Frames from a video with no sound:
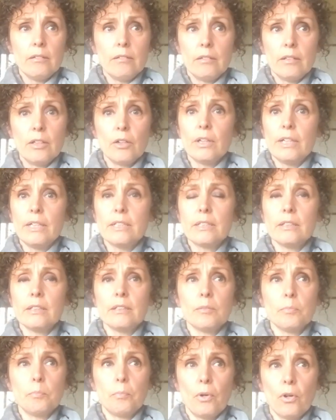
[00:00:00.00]
there isn't
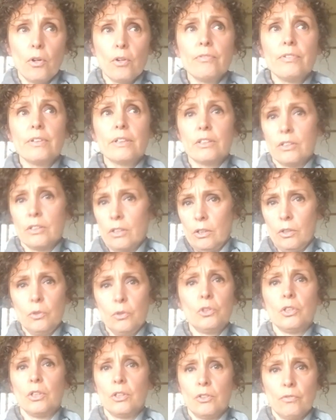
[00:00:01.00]
perfect
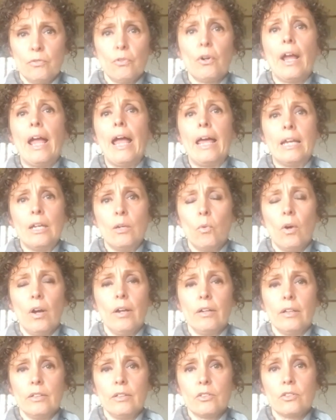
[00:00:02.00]
solutions for
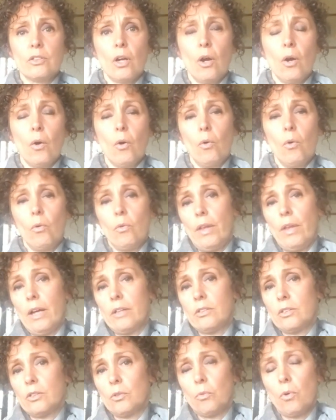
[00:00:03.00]
anyone. And so
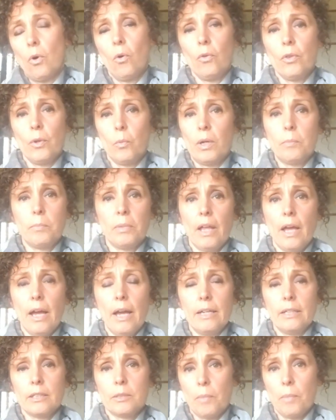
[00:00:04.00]
that's the role that we play,
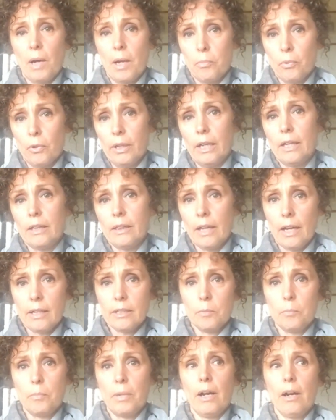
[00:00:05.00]
is by bringing that
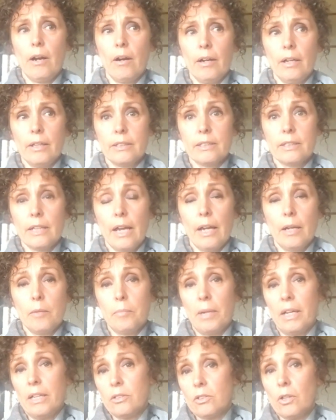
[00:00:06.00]
to bear and saying,
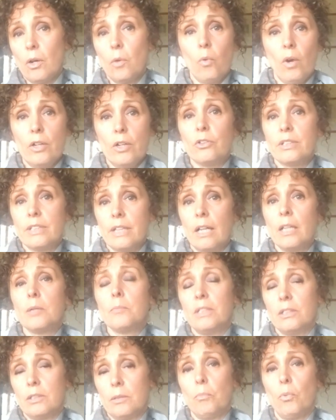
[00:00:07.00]
based on what you're telling
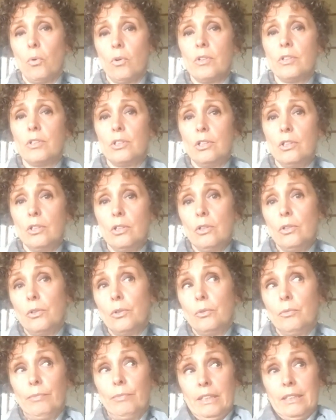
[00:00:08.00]
me is important to
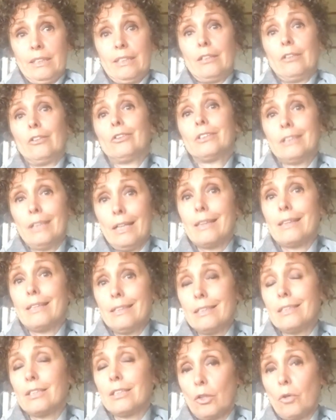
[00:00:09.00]
you, it looks like
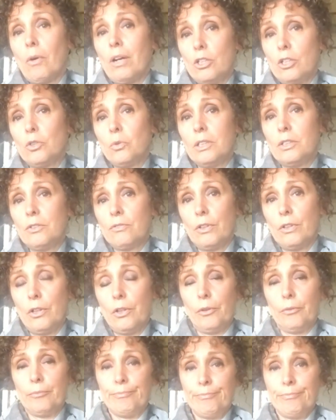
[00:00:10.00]
this is a great choice for you.